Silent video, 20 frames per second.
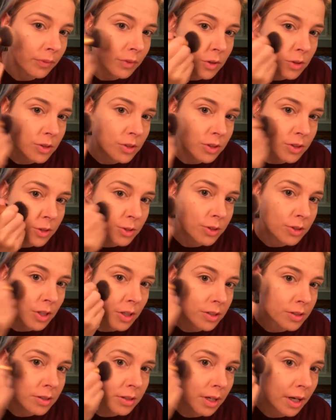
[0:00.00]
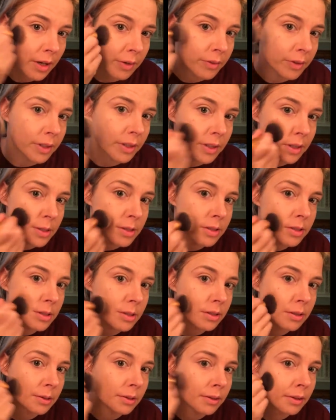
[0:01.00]
It's just how it
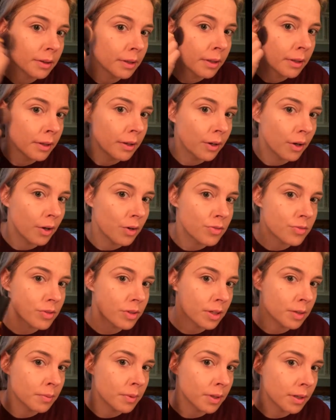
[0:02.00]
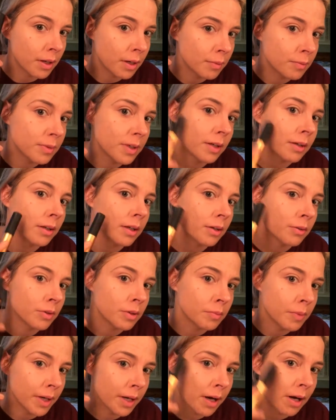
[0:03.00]
is. Hopefully I'm going to come down here
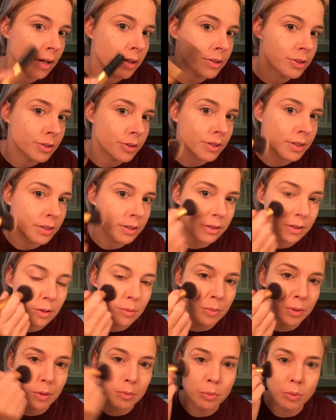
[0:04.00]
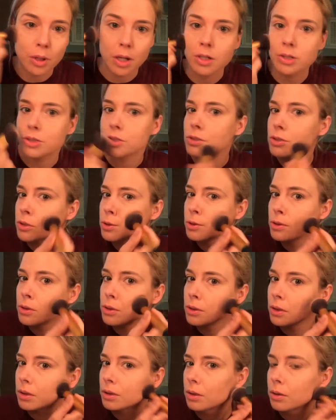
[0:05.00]
with my contour and a little bit of blush.
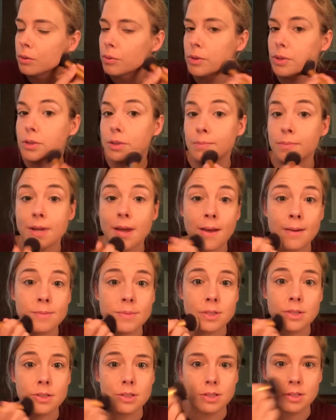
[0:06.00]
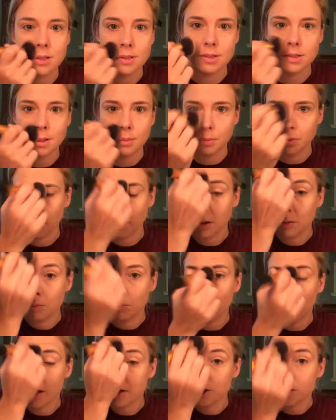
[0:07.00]
Sometimes it just ends up
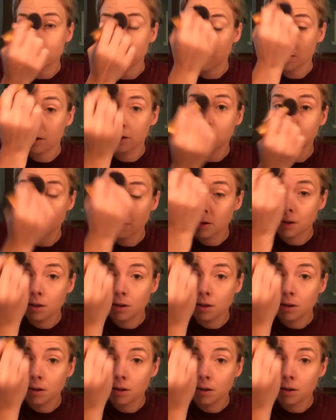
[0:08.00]
looking blotchy.